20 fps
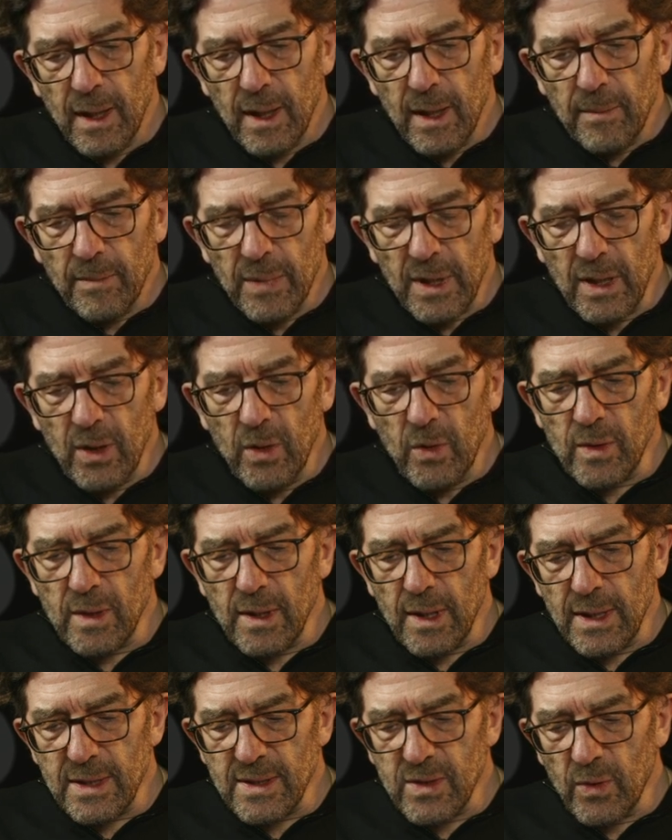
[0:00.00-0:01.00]
But
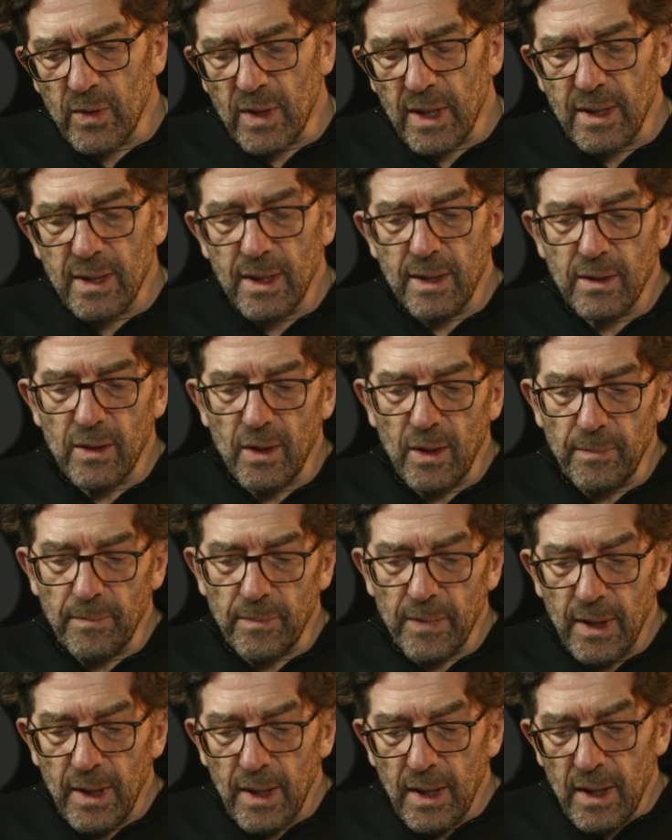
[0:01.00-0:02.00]
let's look at the
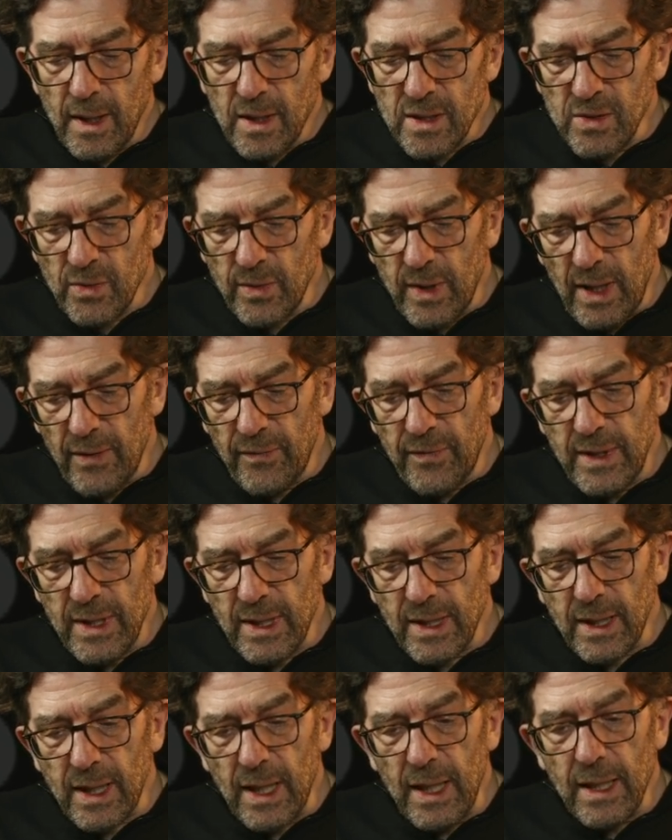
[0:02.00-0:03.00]
top. So we have here
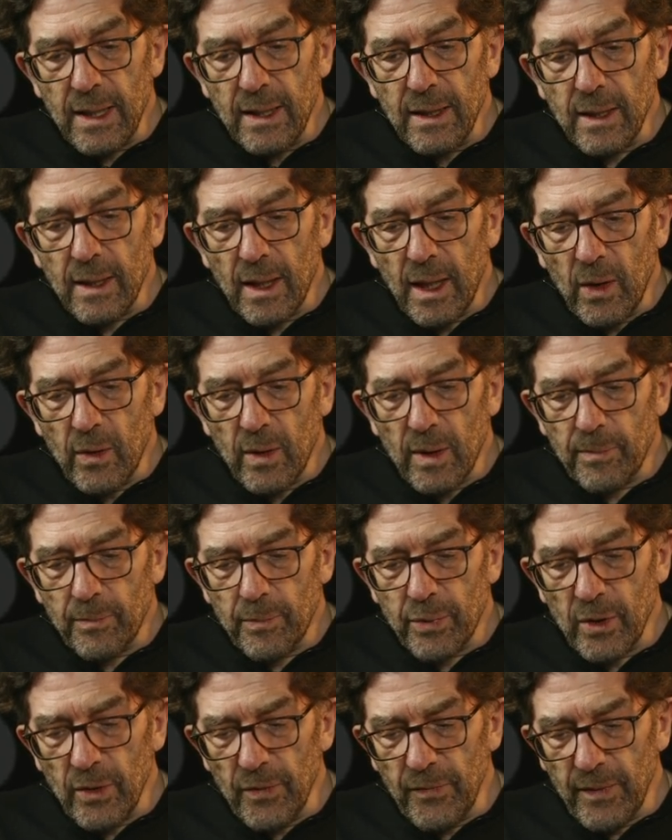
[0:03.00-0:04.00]
again our
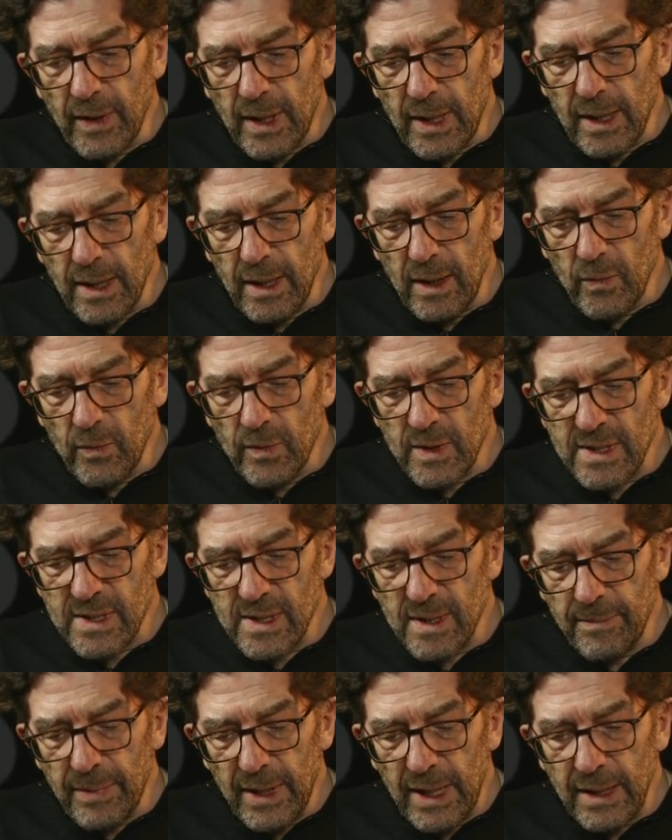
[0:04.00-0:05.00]
profile with
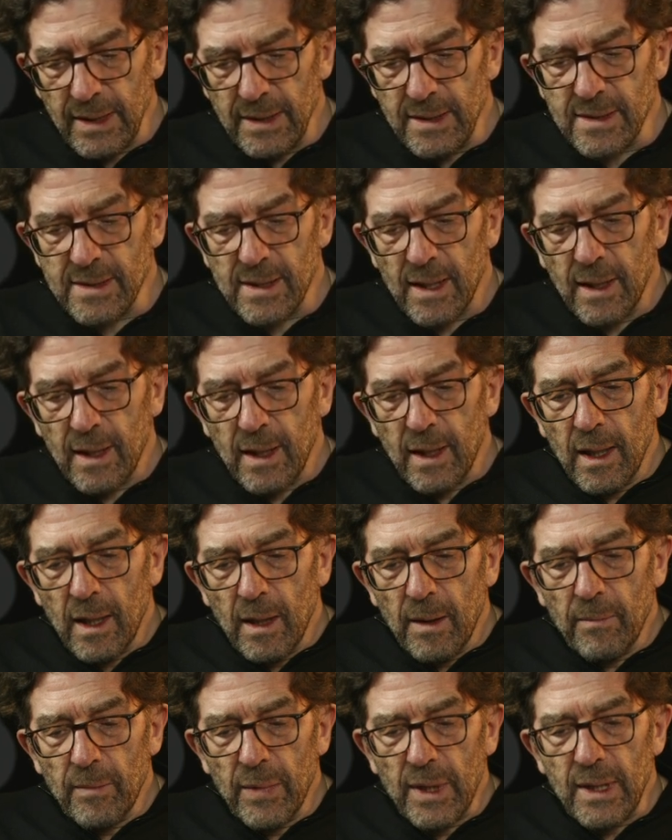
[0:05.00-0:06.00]
the bands,
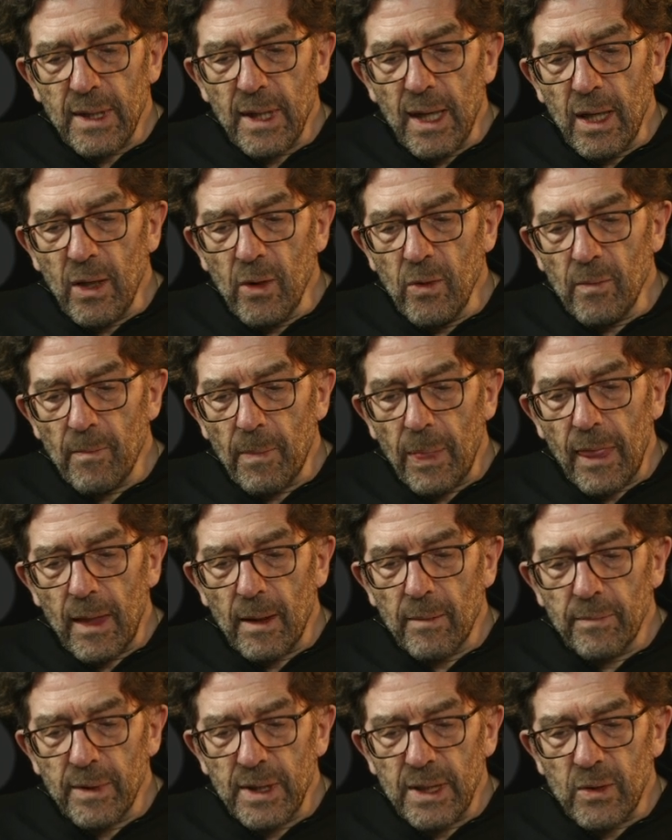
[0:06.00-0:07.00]
but now
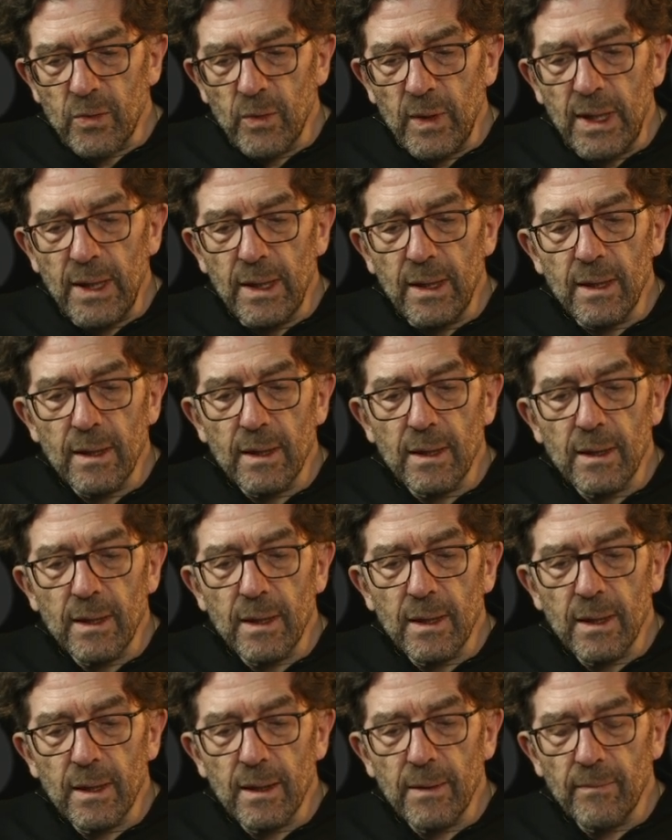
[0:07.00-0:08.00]
between
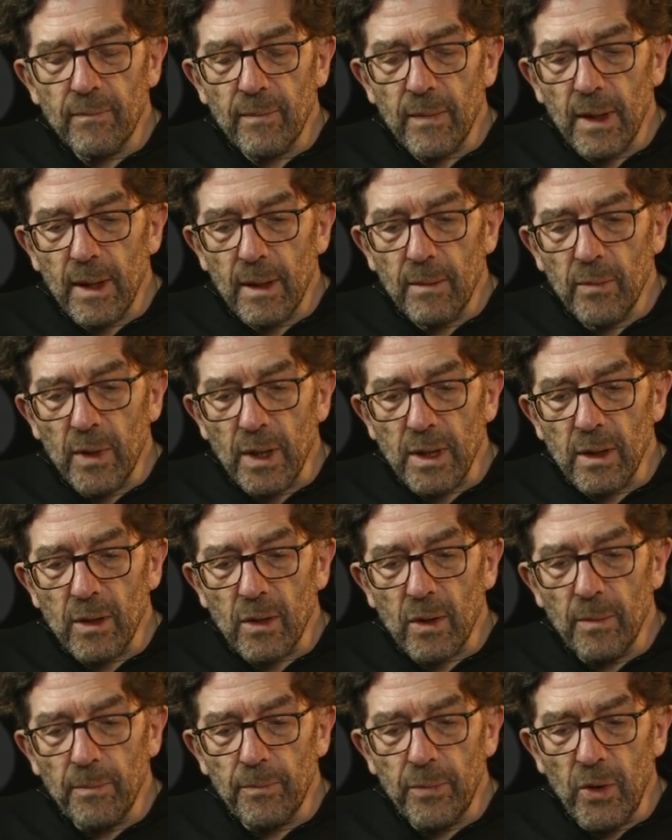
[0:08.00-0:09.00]
the model
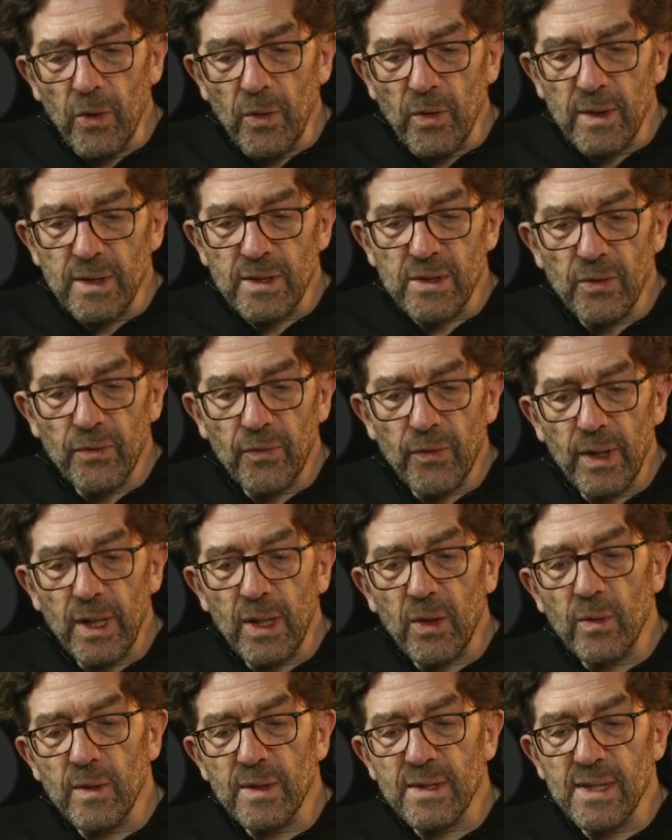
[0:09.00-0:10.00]
components, so
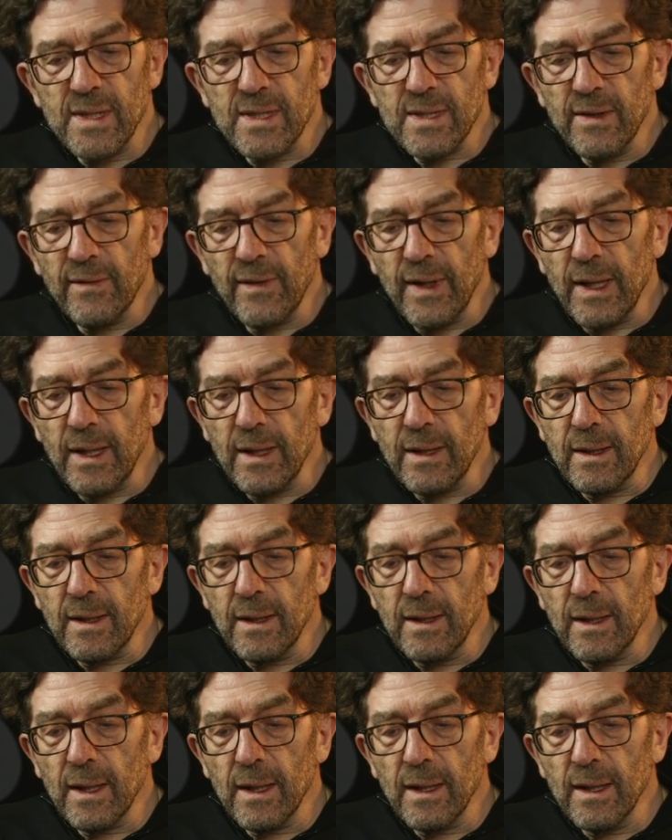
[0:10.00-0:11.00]
frequency,
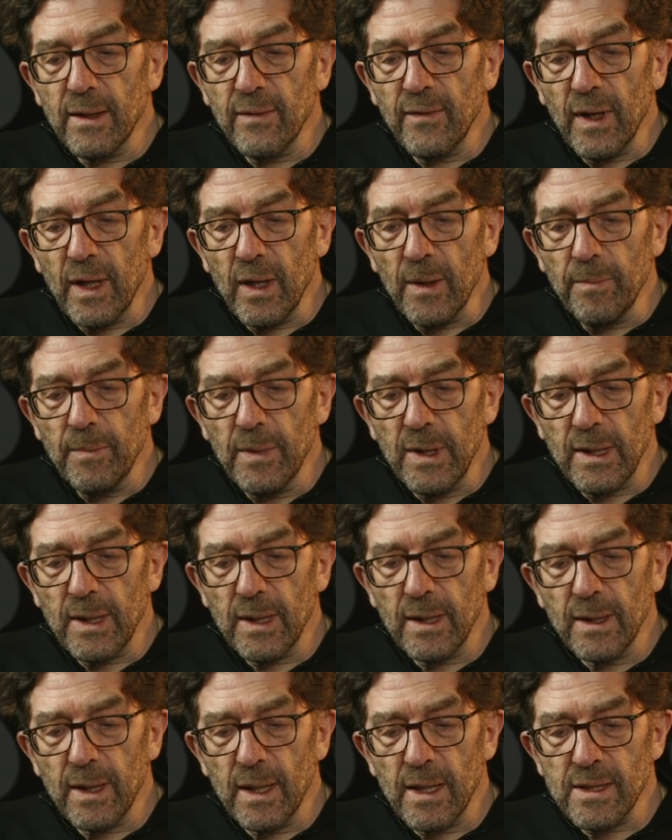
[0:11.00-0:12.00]
severity, and development,
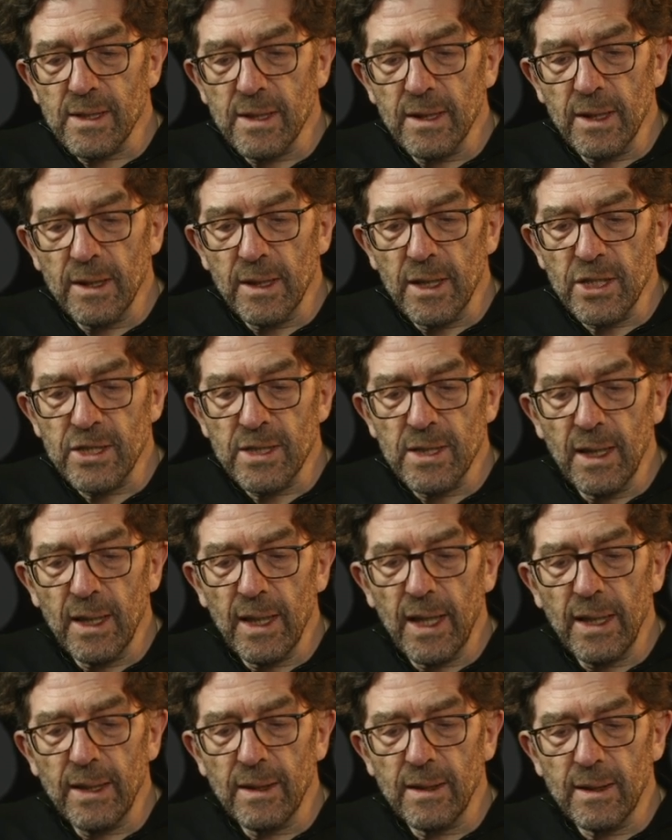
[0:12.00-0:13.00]
there's an additional
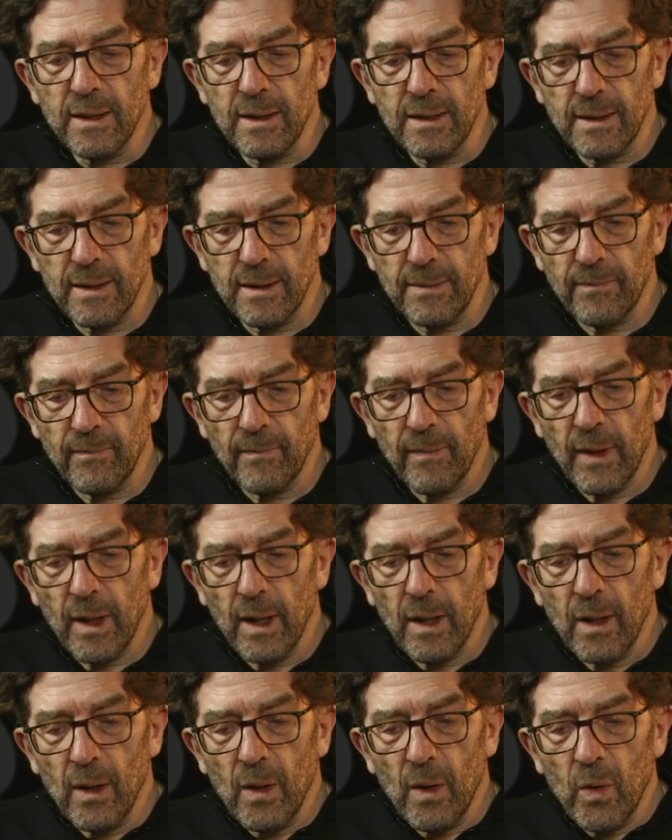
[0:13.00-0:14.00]
entity,
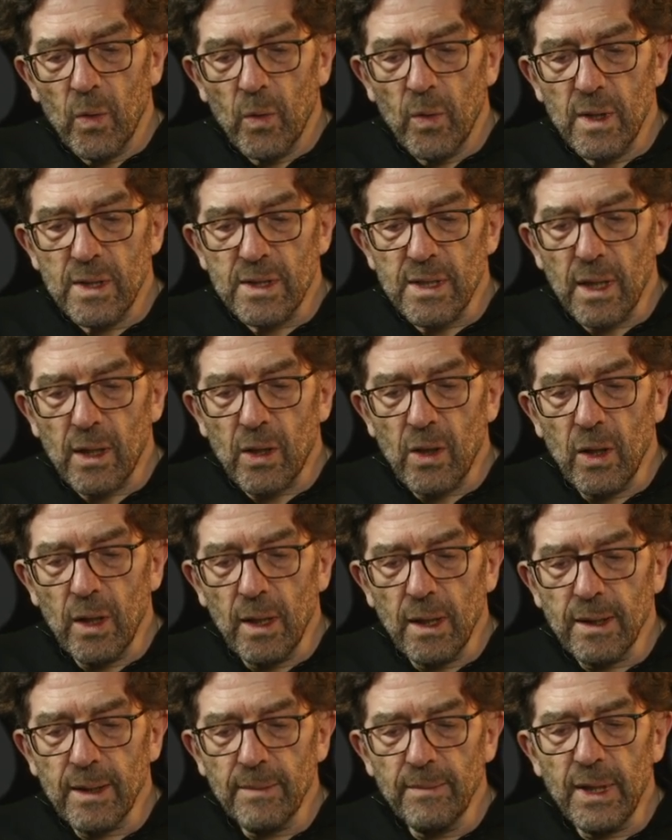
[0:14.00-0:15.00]
which I
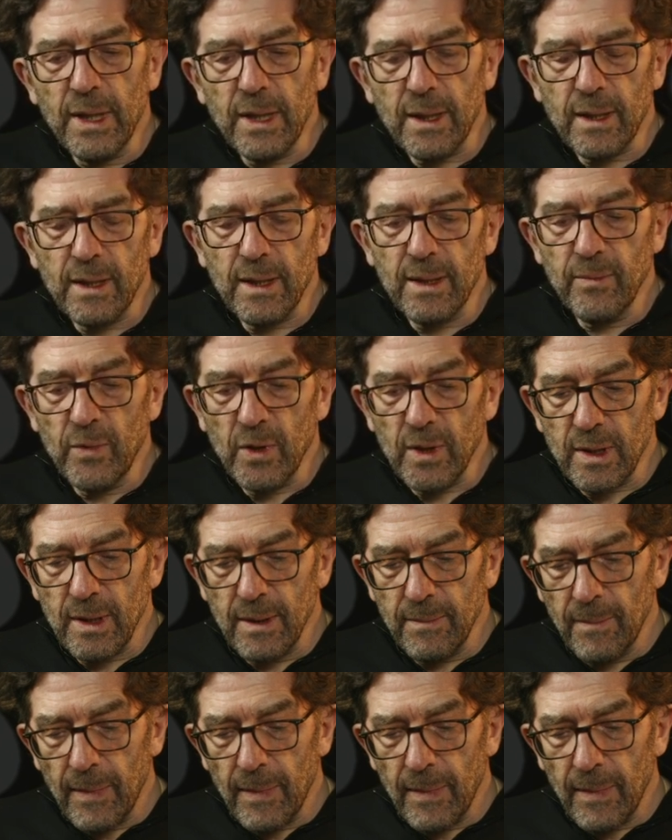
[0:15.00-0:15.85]
call the market model.